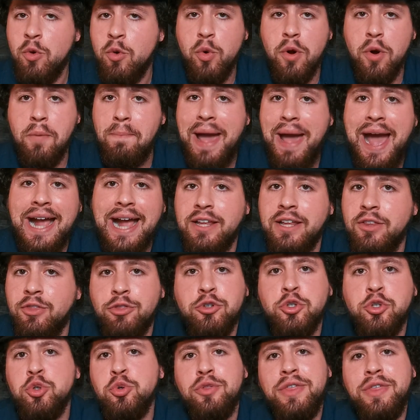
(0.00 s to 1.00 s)
we're back in
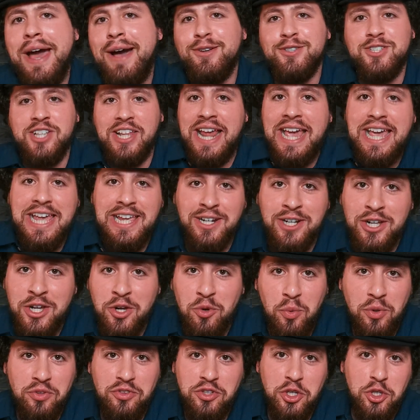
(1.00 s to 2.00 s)
2008
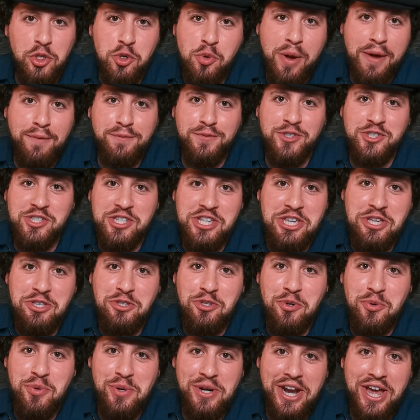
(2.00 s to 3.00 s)
with the UFC
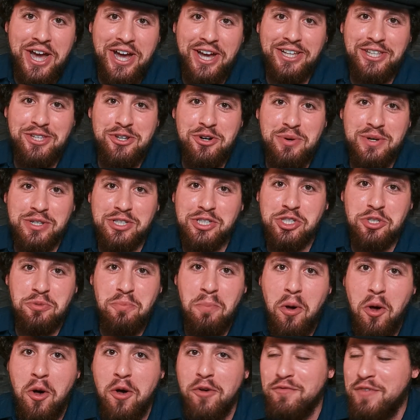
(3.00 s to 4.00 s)
doing a
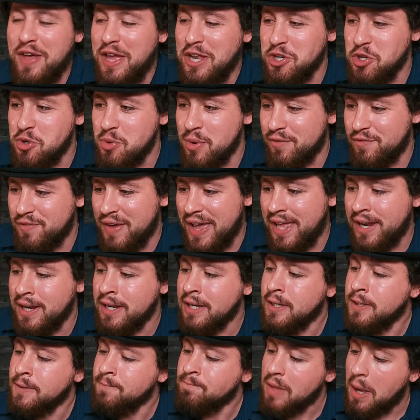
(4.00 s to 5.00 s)
small venue event.
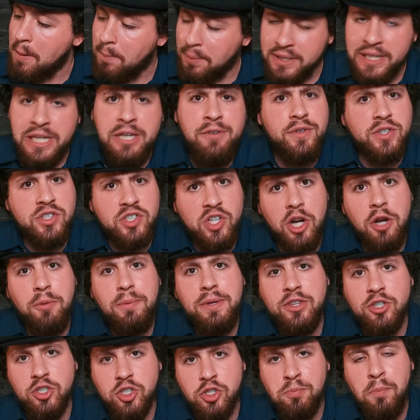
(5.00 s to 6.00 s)
I believe it's going to be
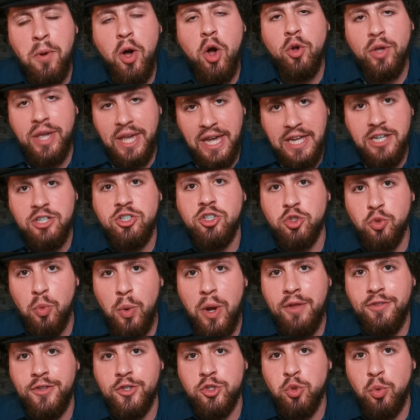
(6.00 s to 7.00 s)
the small cage as
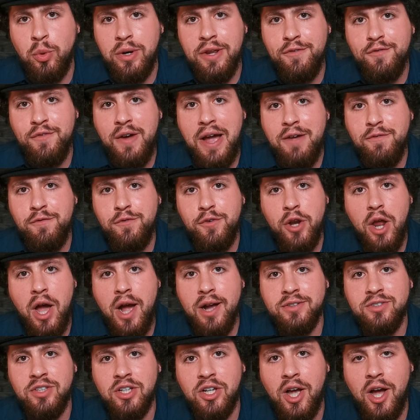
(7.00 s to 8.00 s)
well, the 25-foot
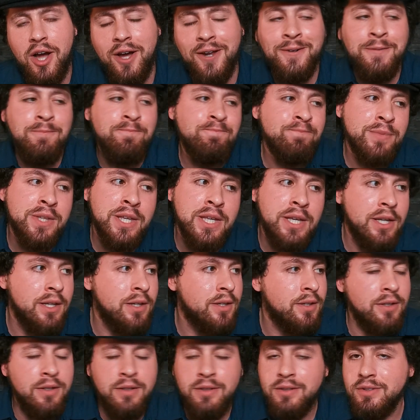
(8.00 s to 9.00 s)
octagon.
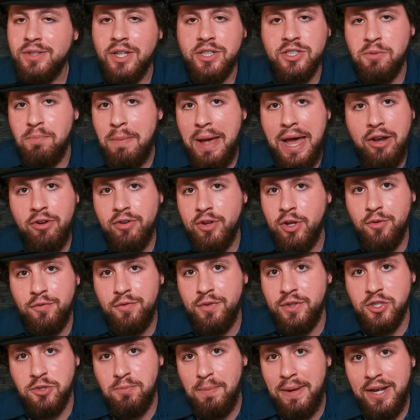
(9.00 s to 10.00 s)
Doesn't matter here for
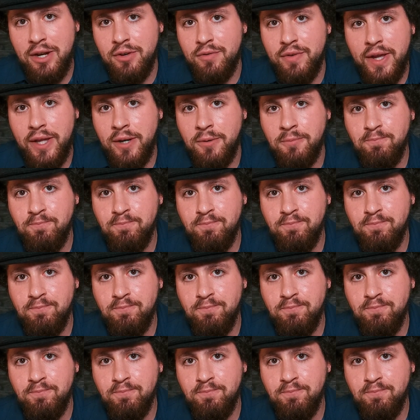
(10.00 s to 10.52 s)
this main event.